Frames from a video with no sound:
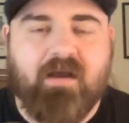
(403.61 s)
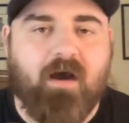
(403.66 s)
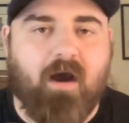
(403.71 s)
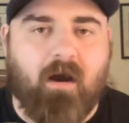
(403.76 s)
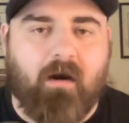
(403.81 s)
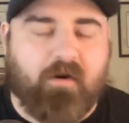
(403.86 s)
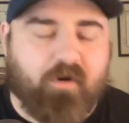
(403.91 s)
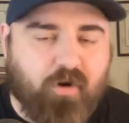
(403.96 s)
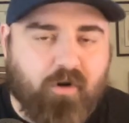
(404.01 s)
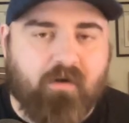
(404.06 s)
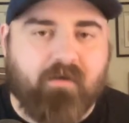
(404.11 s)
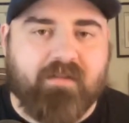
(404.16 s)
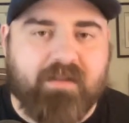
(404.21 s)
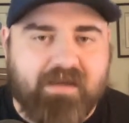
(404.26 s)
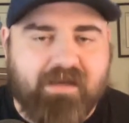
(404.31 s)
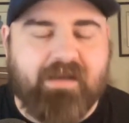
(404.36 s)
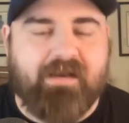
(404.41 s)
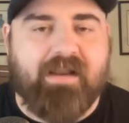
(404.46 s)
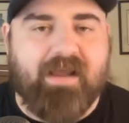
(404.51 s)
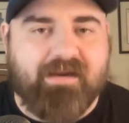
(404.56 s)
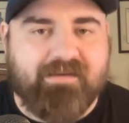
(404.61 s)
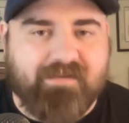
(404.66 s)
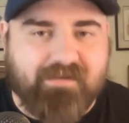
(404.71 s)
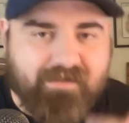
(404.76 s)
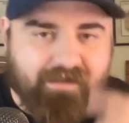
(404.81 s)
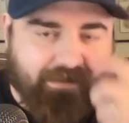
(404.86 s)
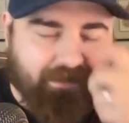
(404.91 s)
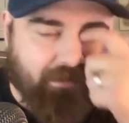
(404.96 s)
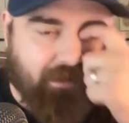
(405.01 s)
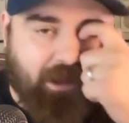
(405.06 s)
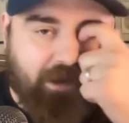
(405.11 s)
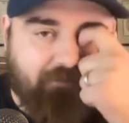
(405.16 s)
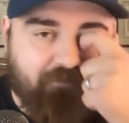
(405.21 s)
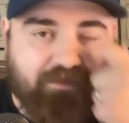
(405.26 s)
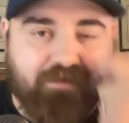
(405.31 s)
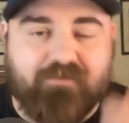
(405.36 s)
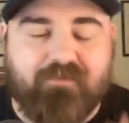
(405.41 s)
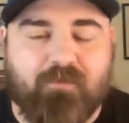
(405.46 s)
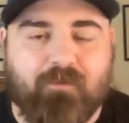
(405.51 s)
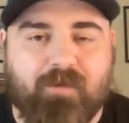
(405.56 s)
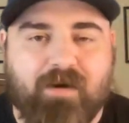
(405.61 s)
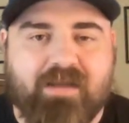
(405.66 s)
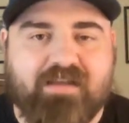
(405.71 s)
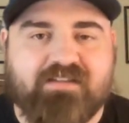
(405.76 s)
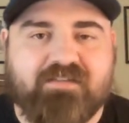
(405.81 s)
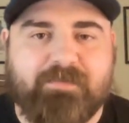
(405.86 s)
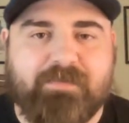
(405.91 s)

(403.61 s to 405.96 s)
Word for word: are currently connected in a lot of different ways.